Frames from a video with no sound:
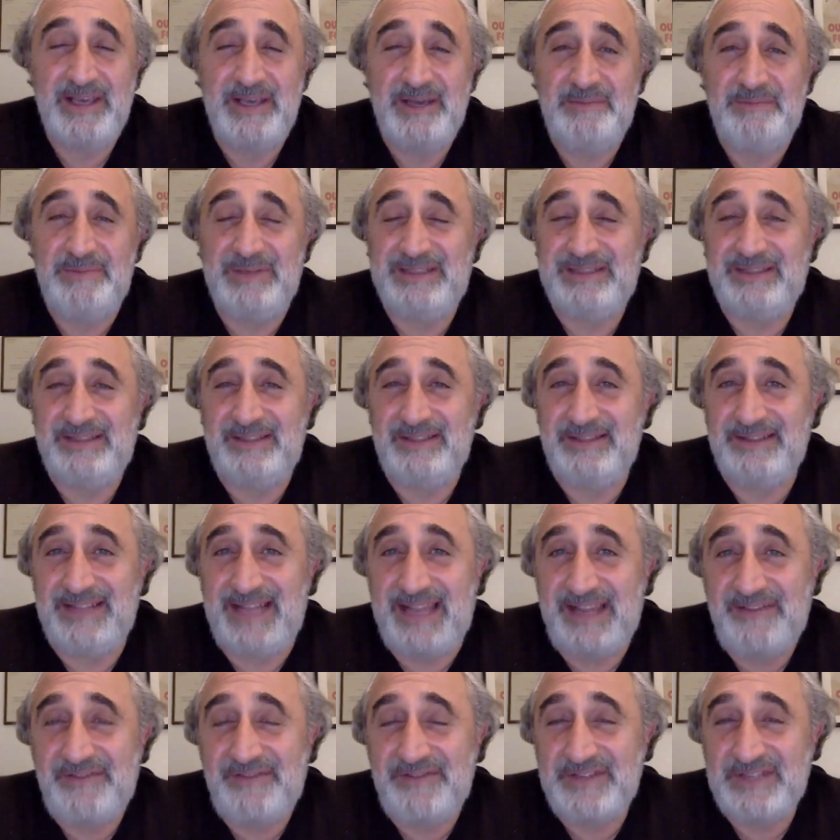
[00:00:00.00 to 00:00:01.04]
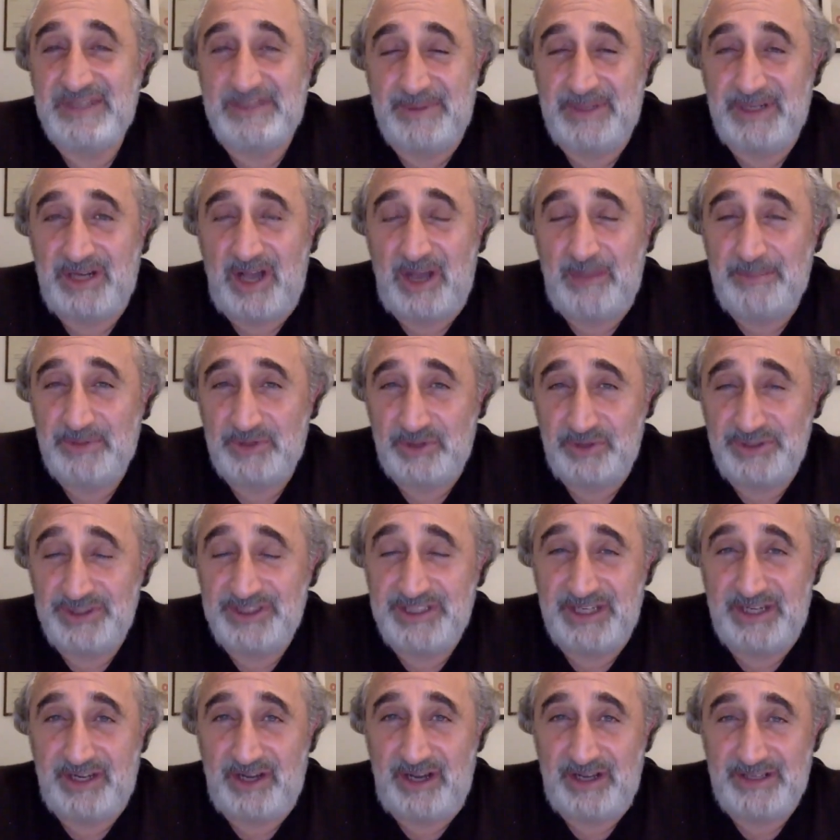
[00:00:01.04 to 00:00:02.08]
but life is about
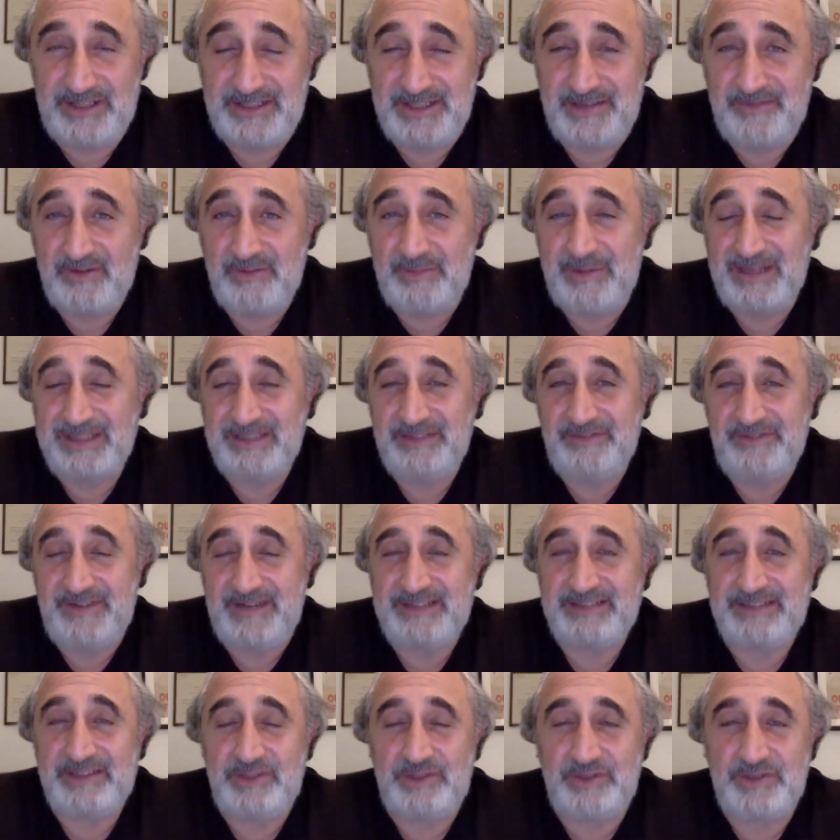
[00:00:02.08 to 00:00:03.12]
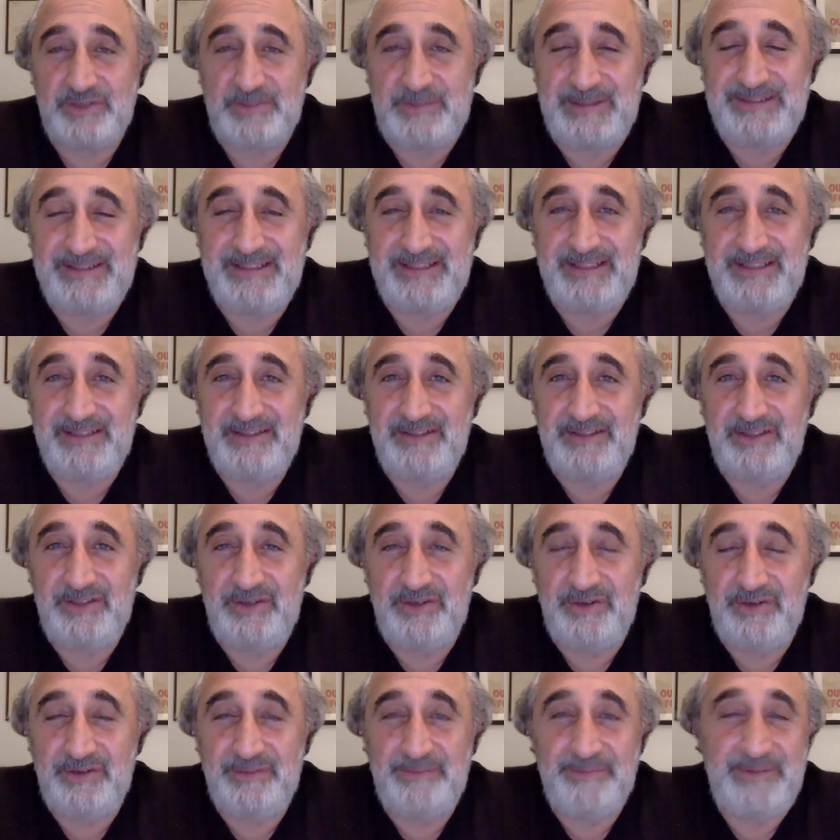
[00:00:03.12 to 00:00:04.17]
opportunity cost never mind the fact that you're spending
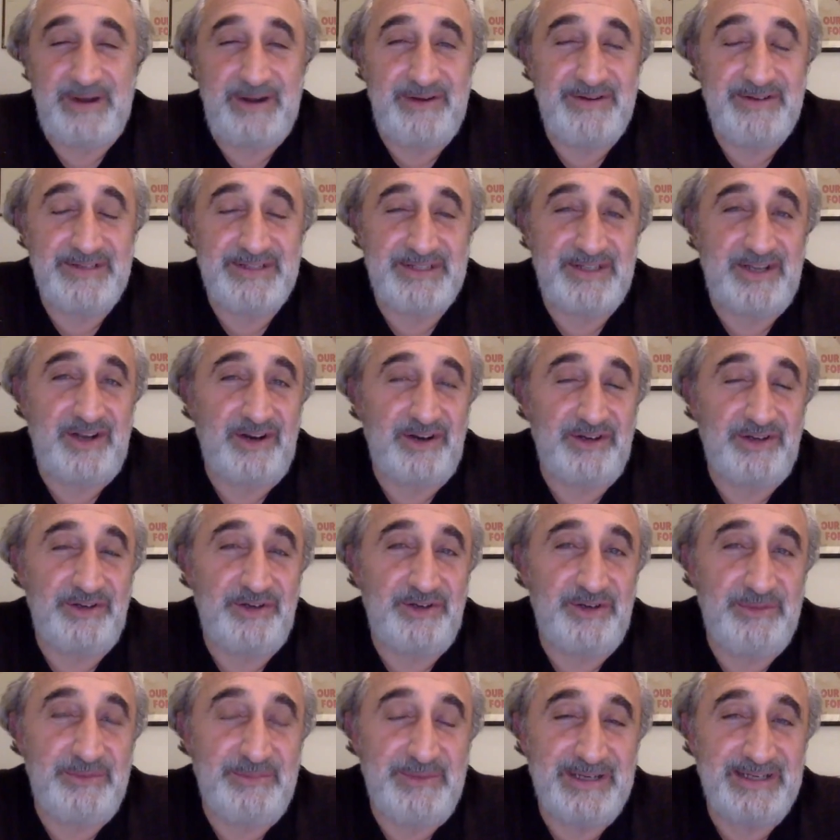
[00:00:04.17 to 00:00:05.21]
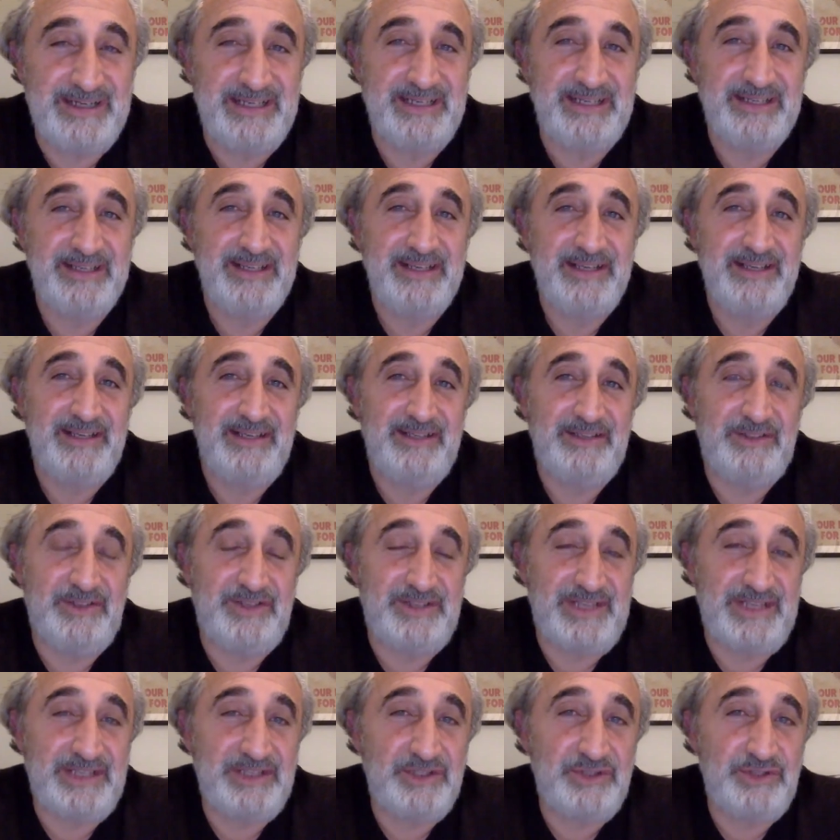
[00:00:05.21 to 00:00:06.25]
your parents hard-earned money to
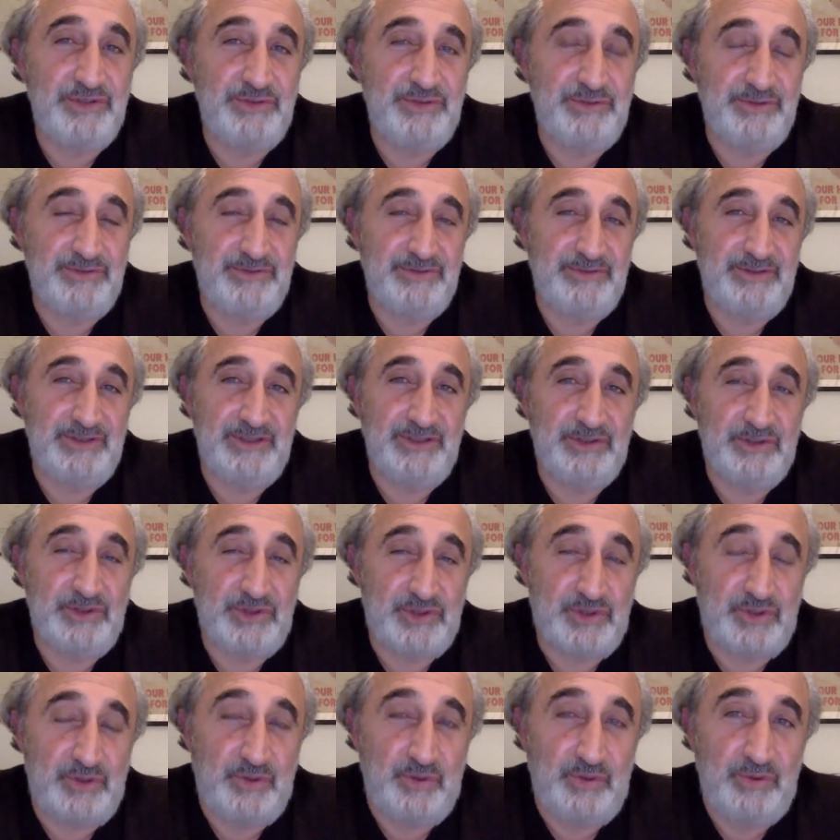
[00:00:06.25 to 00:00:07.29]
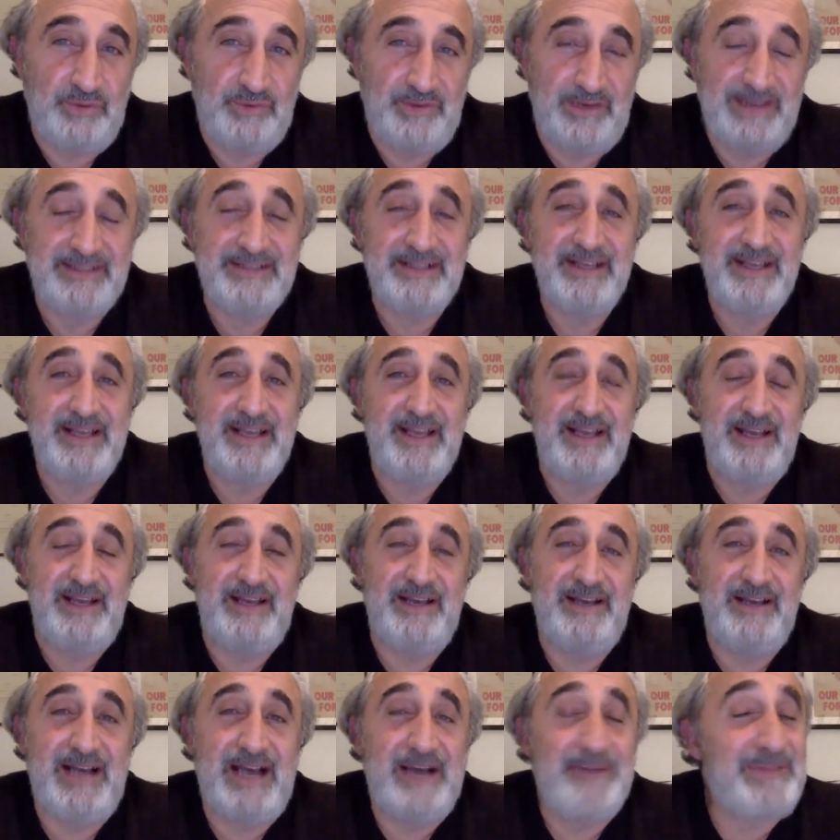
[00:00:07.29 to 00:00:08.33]
send you uh, to school, right?
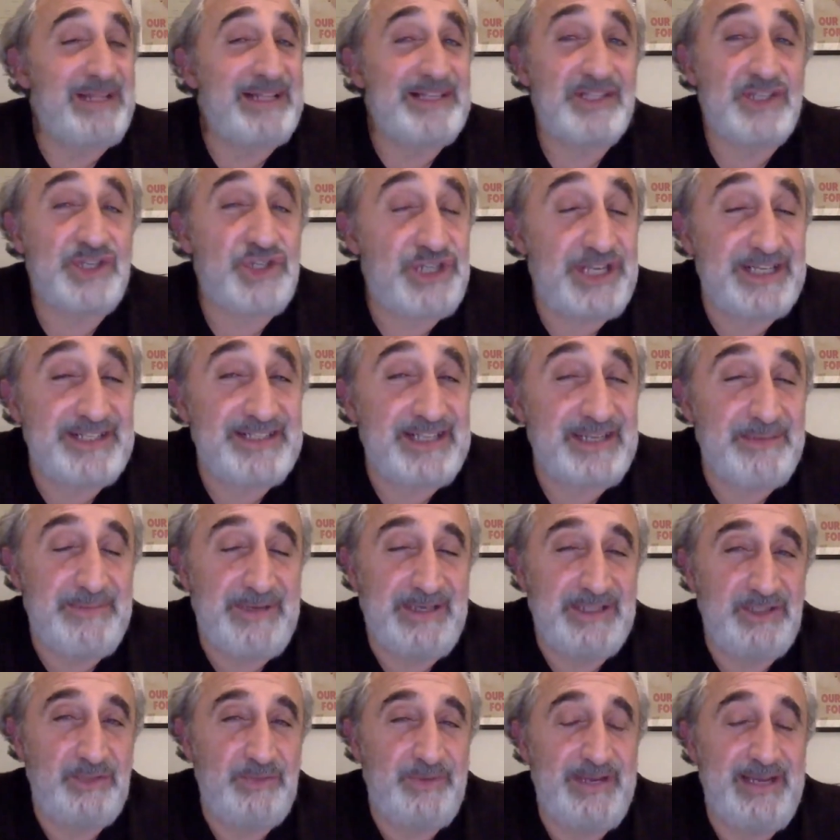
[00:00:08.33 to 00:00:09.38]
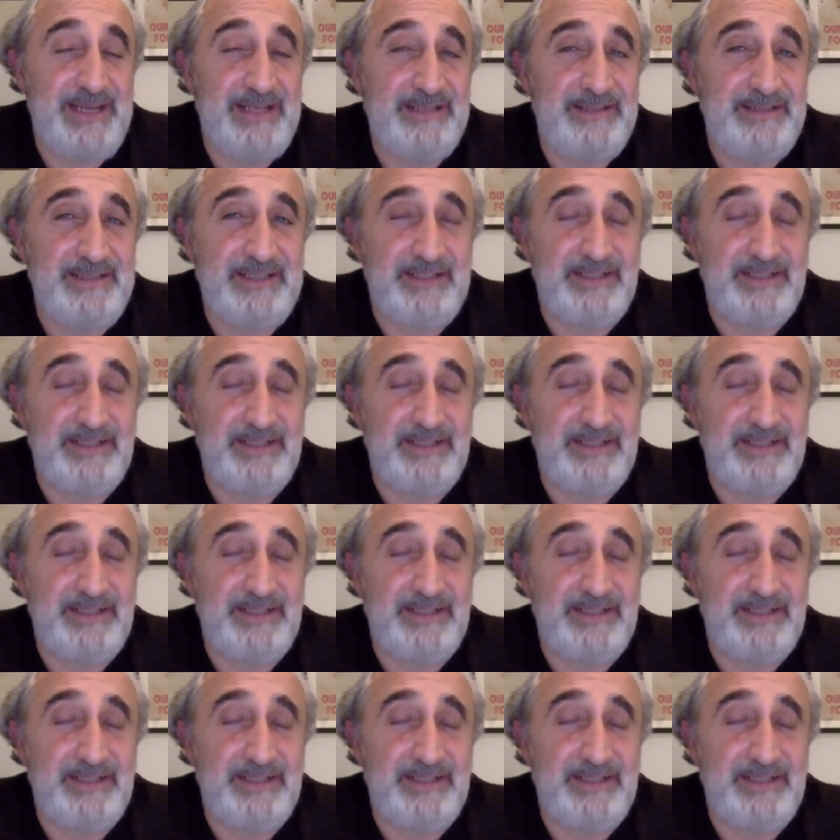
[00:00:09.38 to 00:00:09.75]
Uh, I'm not suggesting, by the way, that